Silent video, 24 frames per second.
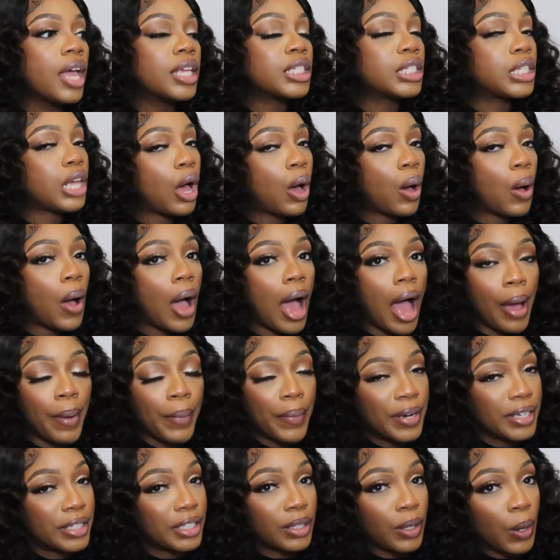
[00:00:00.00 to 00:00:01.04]
So I
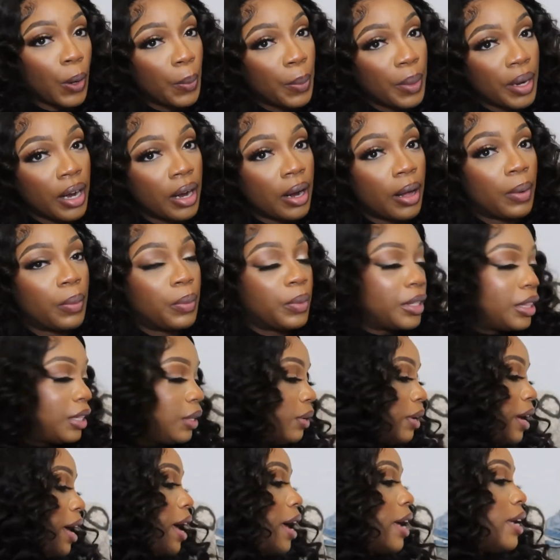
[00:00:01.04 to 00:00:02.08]
want to open it up with you
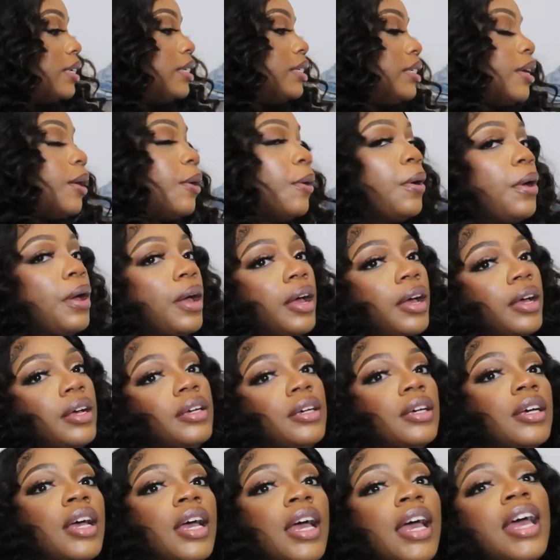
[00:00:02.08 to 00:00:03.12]
guys. So
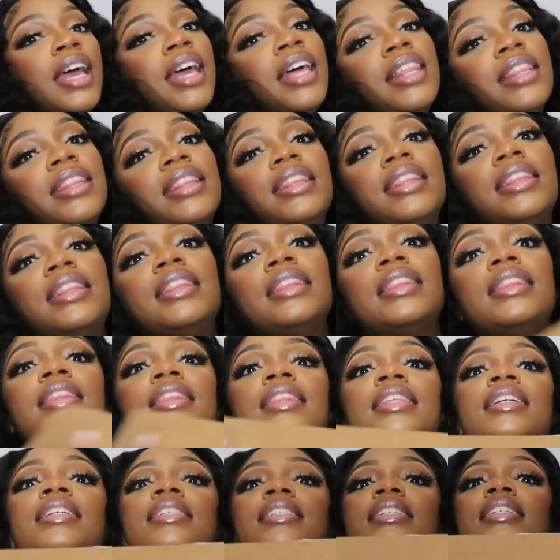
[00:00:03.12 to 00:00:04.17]

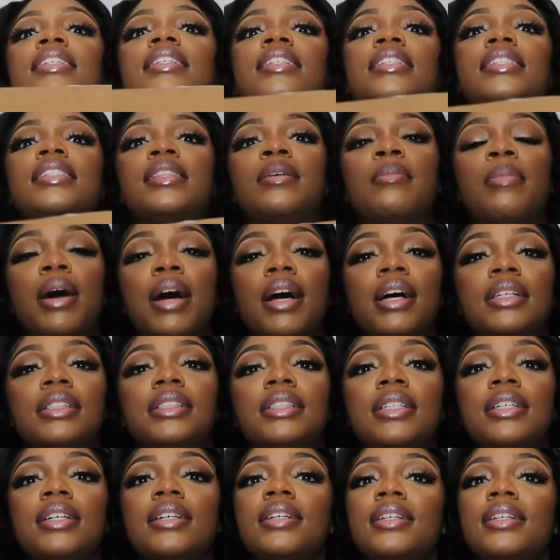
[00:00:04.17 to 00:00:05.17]
this is the box.